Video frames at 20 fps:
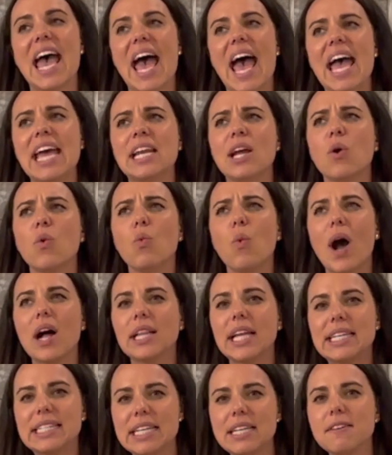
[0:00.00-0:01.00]
And while
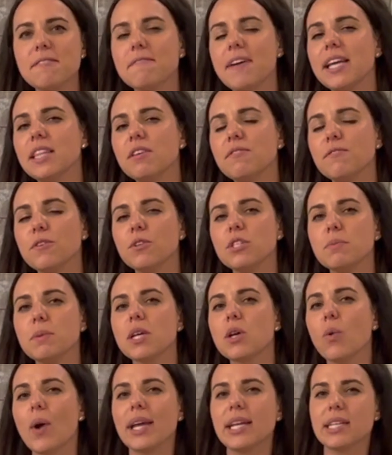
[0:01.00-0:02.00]
I didn't find the food to be
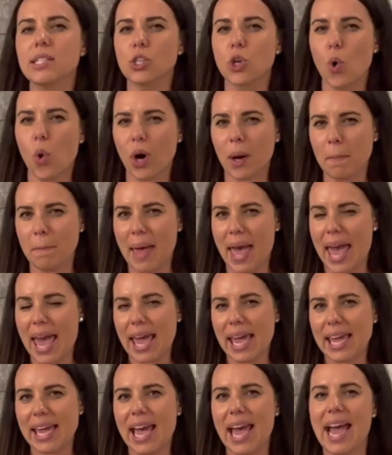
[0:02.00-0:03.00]
quite as
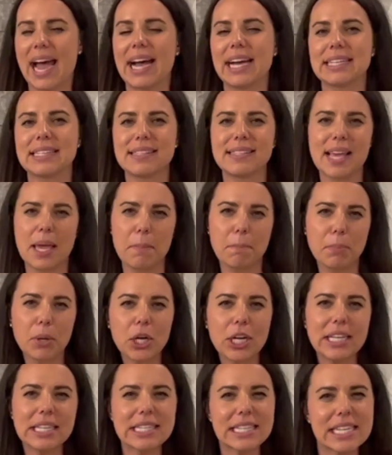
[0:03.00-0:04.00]
gourmet as, say,
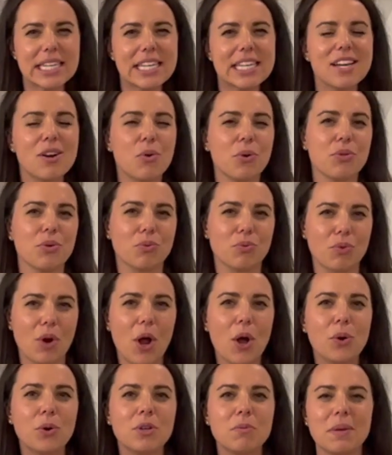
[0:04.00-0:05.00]
Burgundy or the
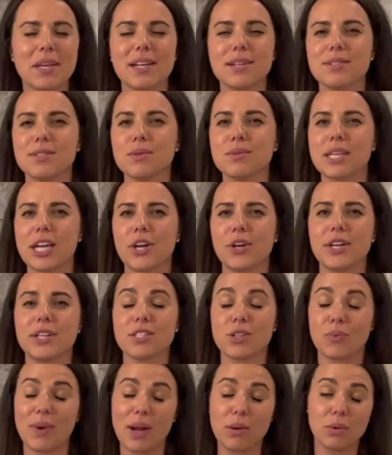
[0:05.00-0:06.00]
Rhone, because those
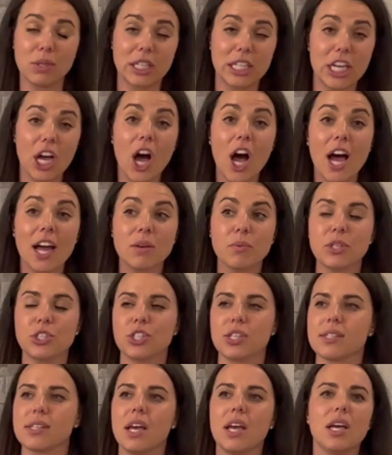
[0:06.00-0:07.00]
areas around Lyon, which
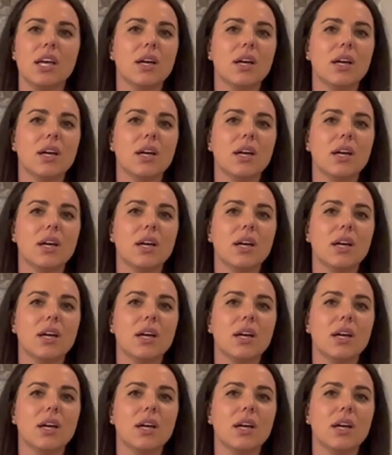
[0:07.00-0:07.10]
is